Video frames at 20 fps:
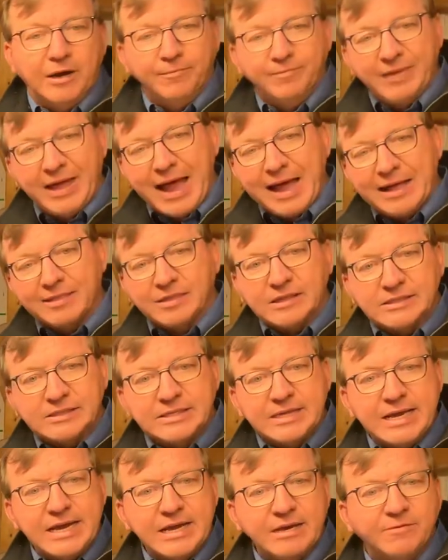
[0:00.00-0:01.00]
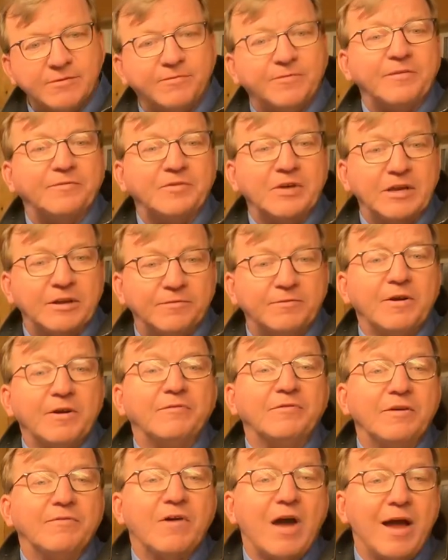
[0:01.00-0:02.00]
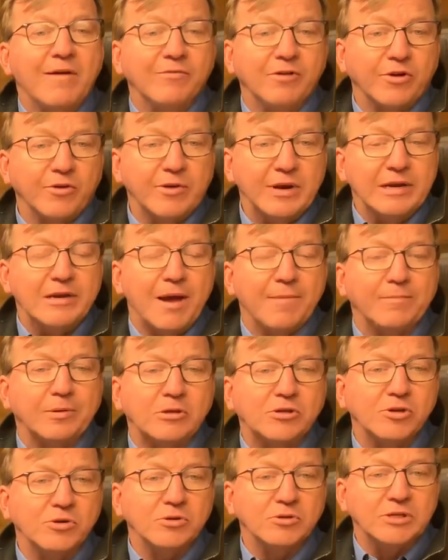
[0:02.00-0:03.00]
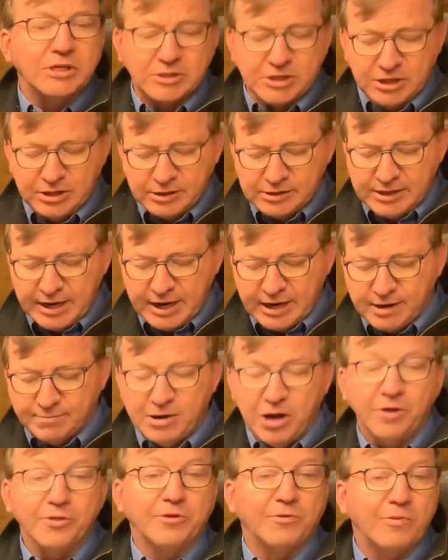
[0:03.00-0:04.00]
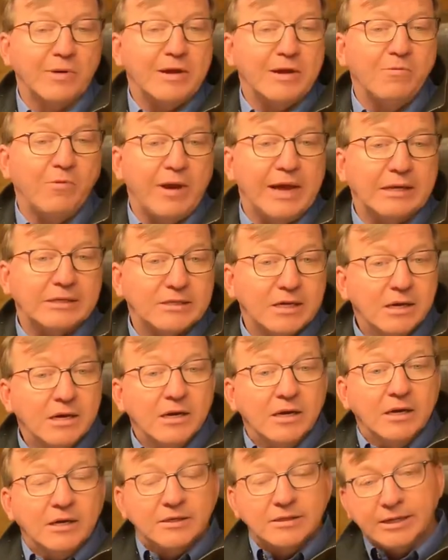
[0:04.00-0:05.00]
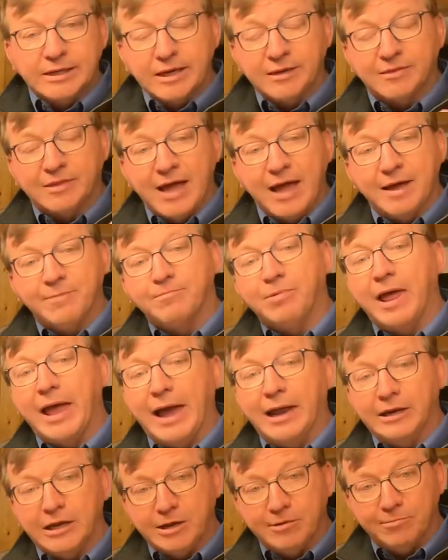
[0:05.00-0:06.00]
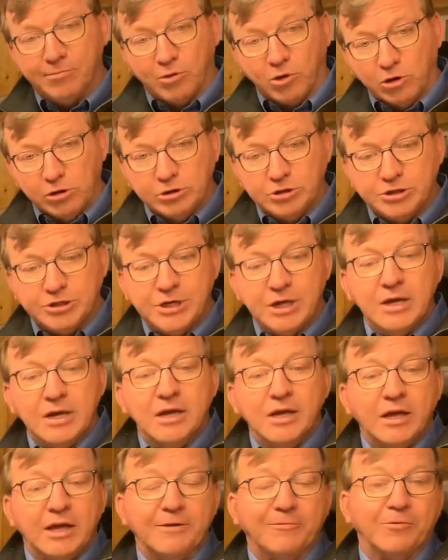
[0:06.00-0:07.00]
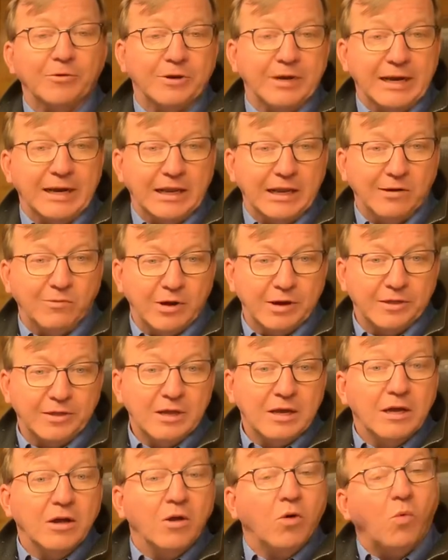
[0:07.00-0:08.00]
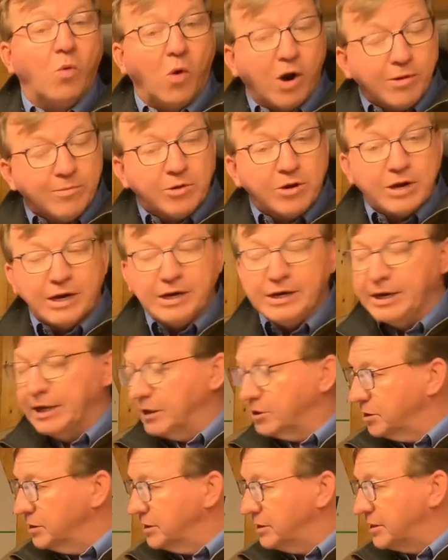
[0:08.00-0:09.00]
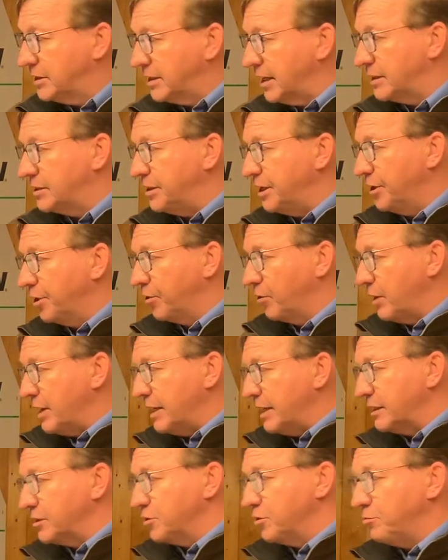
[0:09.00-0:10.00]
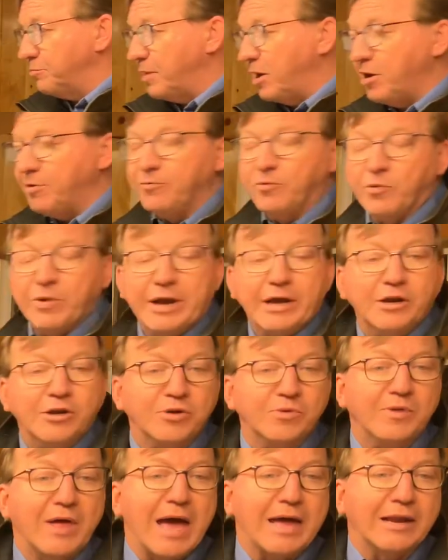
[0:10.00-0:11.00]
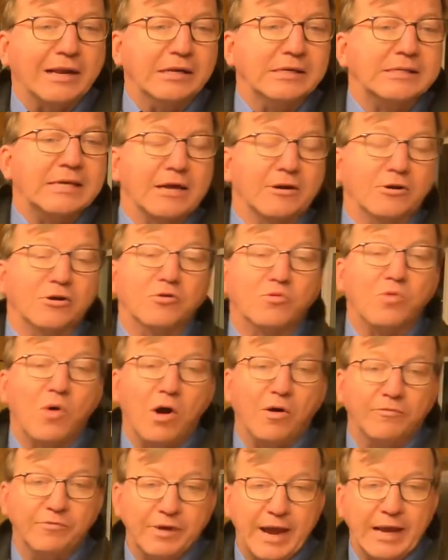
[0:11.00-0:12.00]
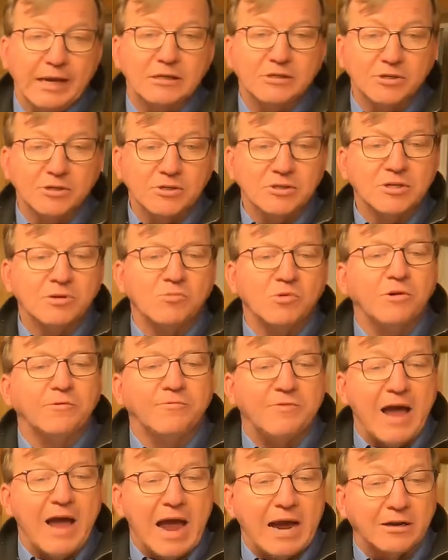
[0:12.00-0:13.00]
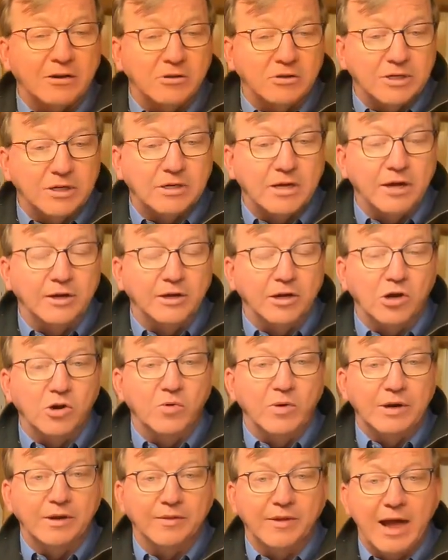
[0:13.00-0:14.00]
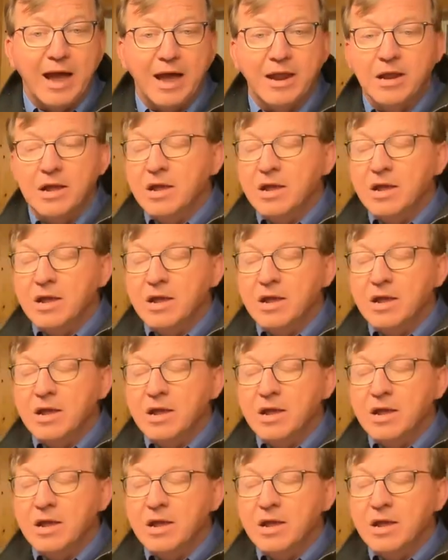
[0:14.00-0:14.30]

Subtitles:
at the seed 50 to 55 degree temperatures, it's going to take about 3 weeks to get that plant emerged. If we're dealing with warmer conditions, 60 degrees or above, we can do that in 10 or 12 days. So some real factors that kind of go into that.